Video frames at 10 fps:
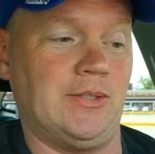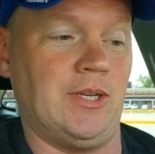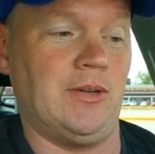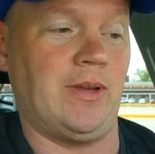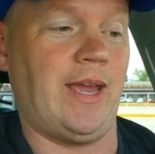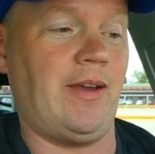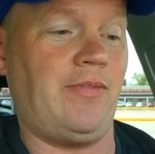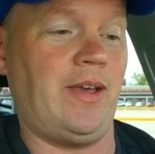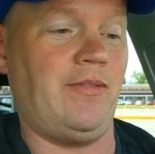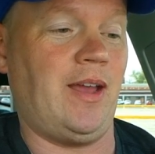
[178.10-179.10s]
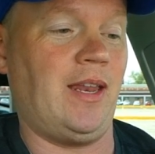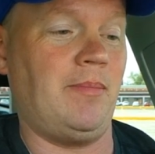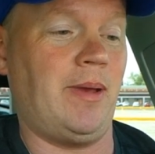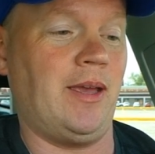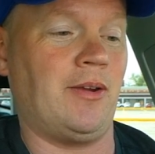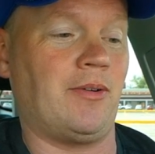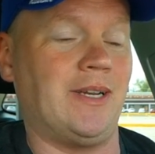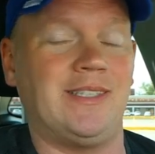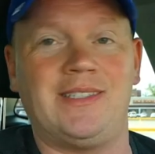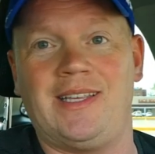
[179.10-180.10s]
So Cafe Valley
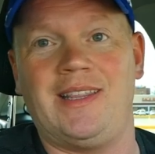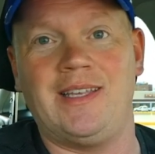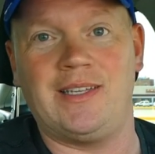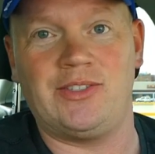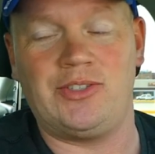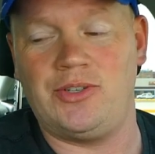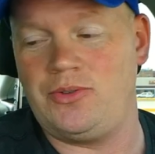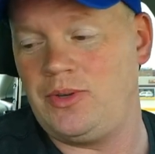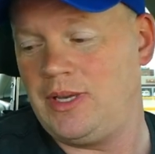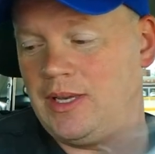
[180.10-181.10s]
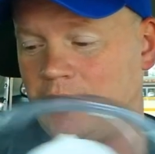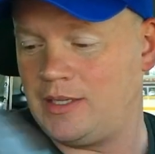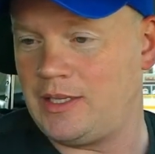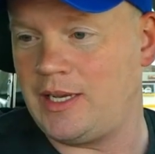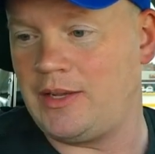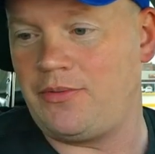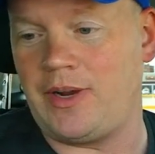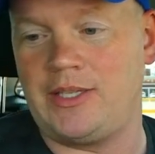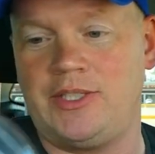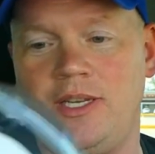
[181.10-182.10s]
Bakery sent this to Kentucky
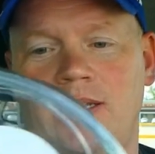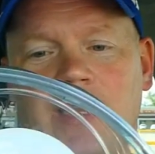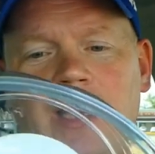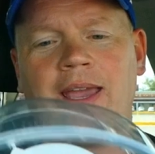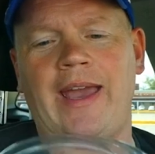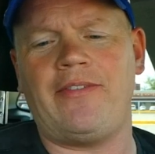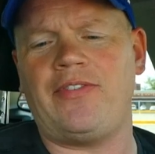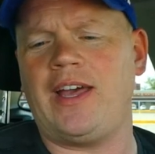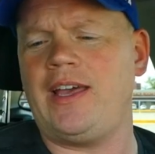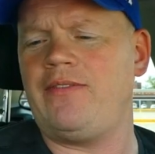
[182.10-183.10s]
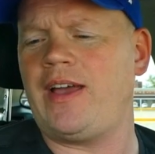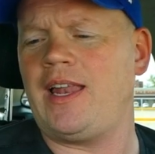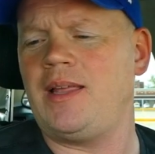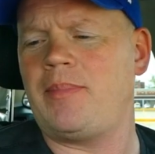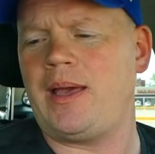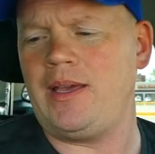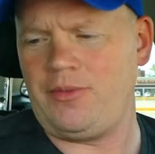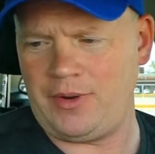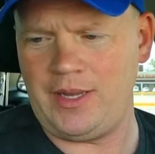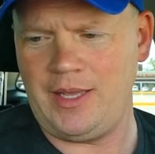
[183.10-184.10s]
Fried Chicken. Cafe Valley
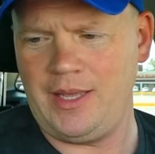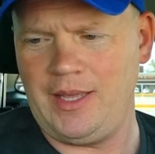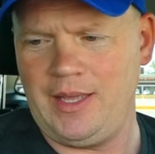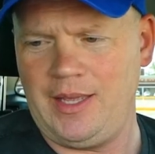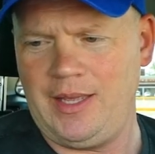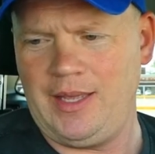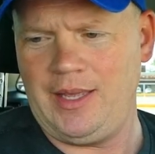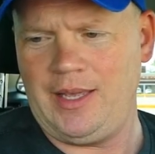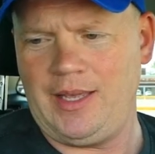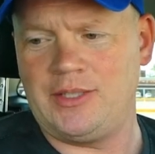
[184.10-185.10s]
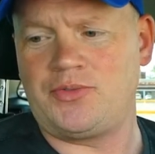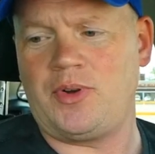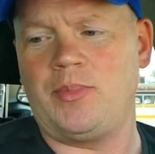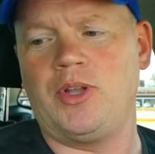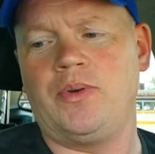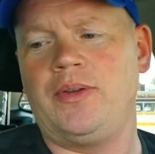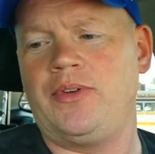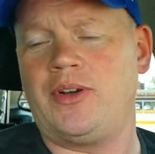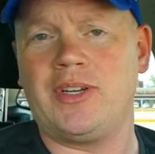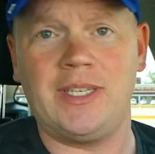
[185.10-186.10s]
Bakery is from
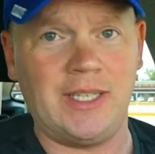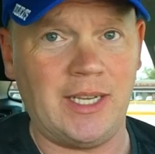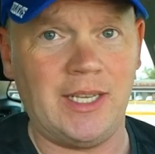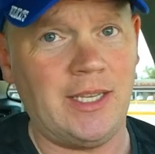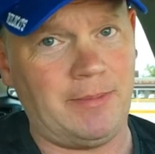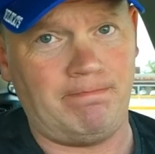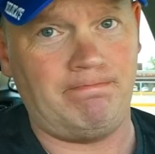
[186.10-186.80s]
Louisville, Kentucky.